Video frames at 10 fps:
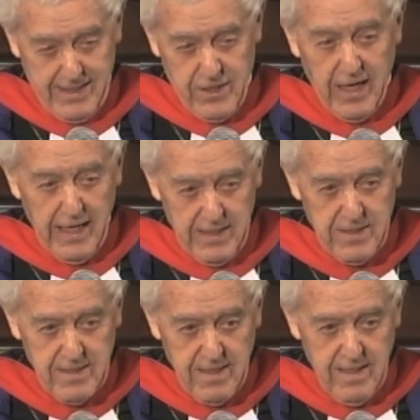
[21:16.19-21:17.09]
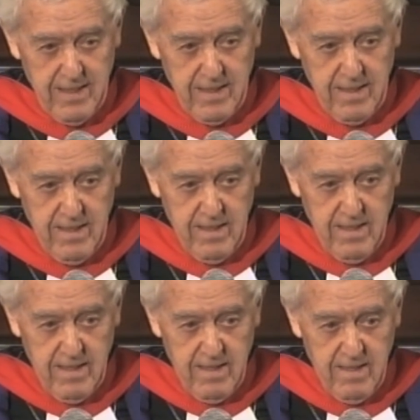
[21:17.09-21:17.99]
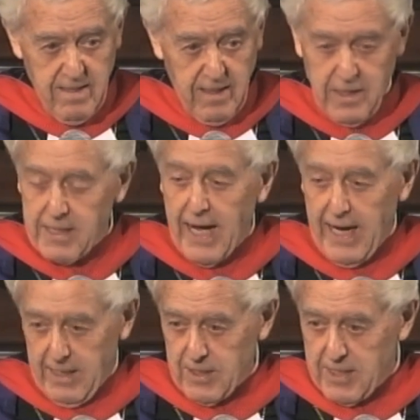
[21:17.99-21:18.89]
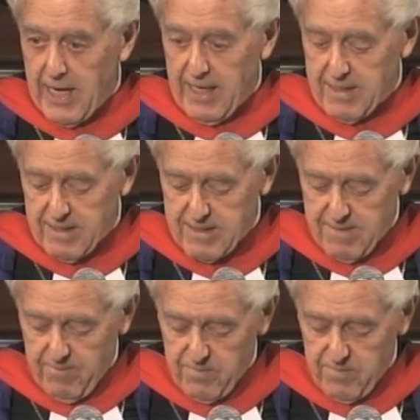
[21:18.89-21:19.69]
shines in the darkest darkness.